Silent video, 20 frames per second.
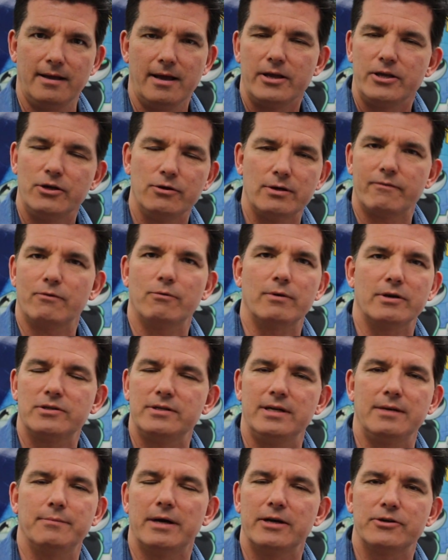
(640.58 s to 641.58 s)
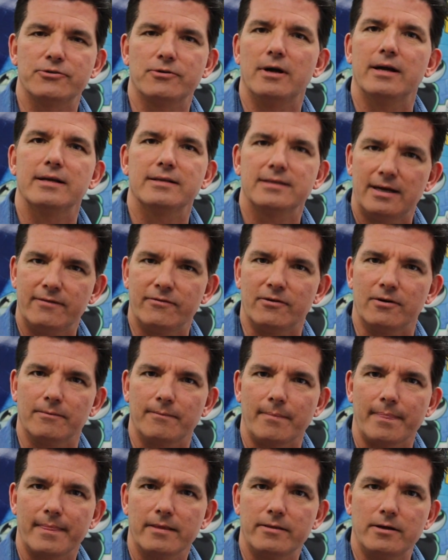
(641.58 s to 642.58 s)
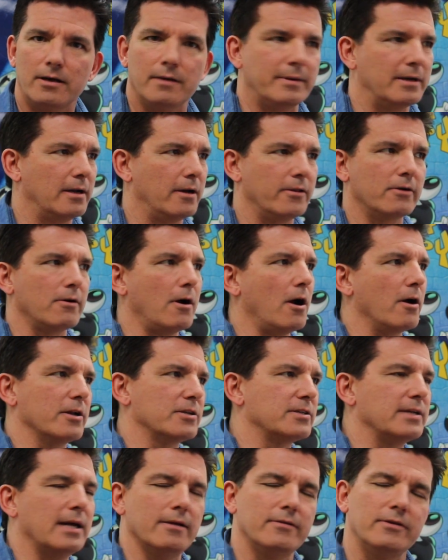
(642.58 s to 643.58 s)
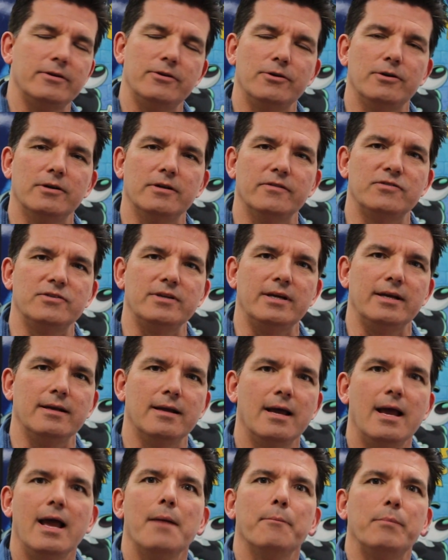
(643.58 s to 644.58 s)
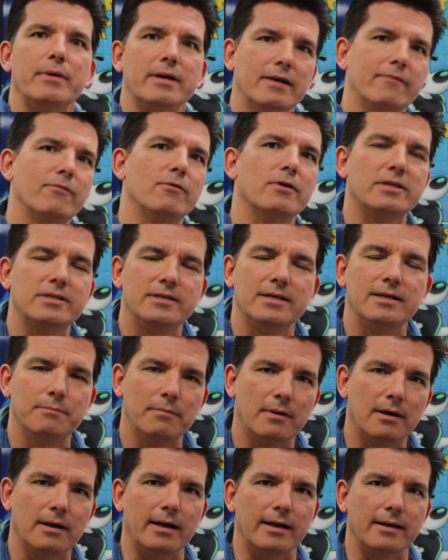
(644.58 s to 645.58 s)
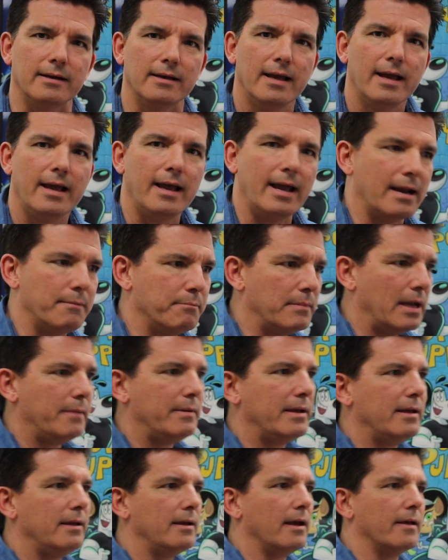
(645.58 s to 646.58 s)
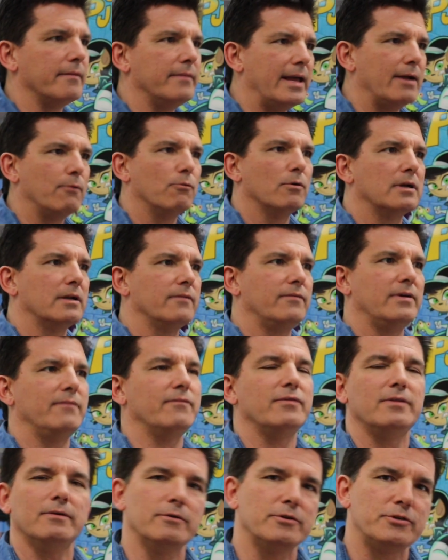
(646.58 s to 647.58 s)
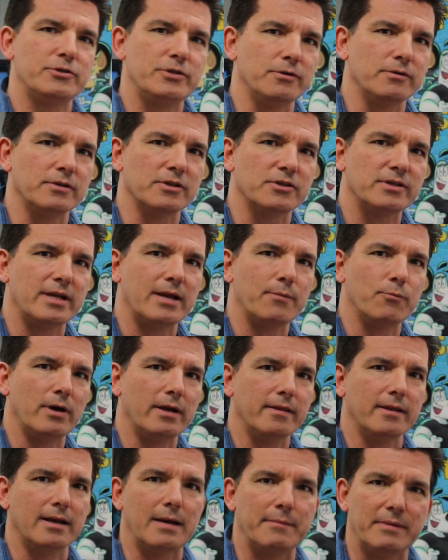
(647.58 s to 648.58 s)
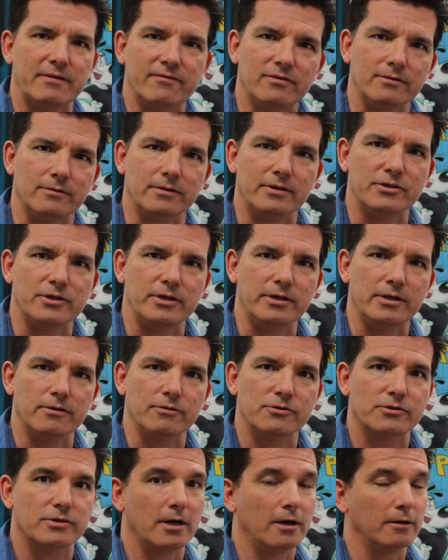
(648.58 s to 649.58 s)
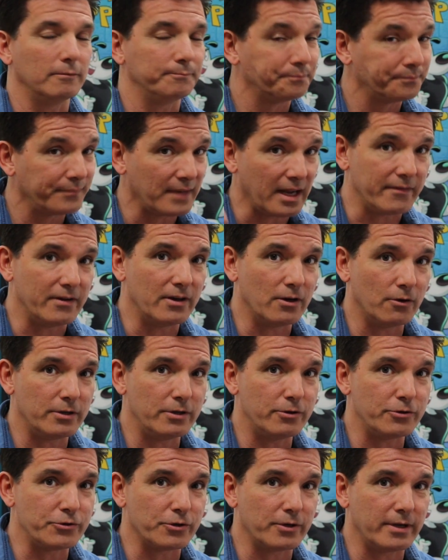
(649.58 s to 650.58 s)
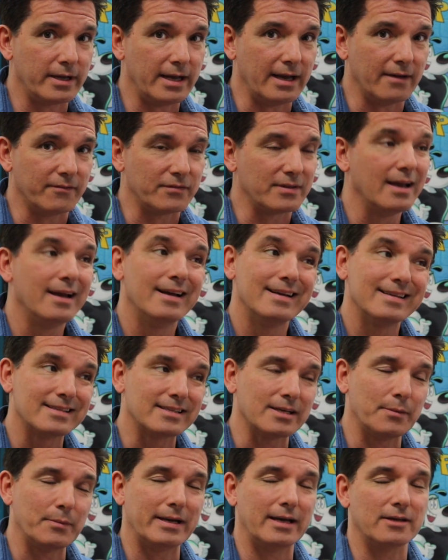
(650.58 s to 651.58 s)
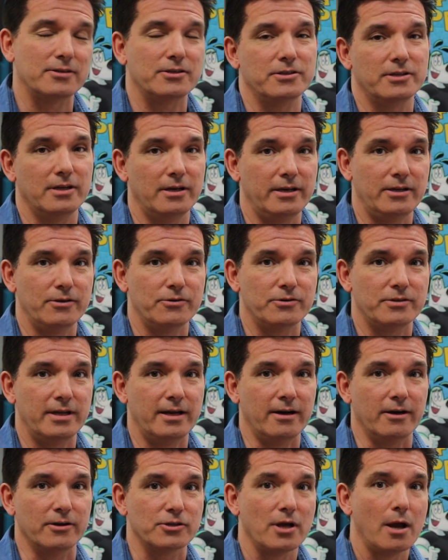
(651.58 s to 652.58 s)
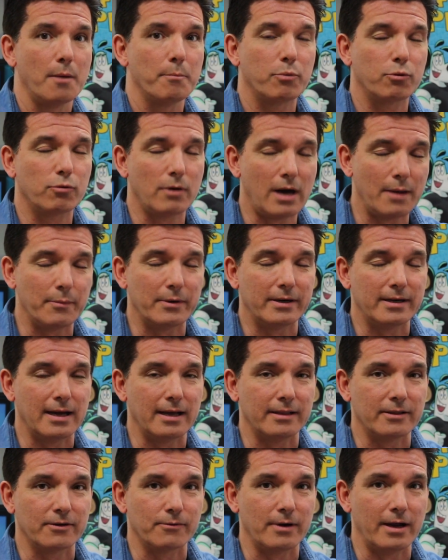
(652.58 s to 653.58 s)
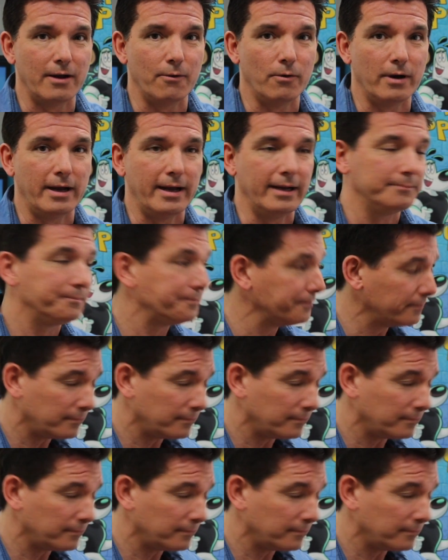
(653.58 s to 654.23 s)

You never would have seen my drawings ever. There'd have been other artists out there you could have seen, but you never would have seen mine. And maybe they wouldn't have influenced you in the same way that I'm influencing you. So you don't use your gift, someone else is going to use theirs, probably not in the right way.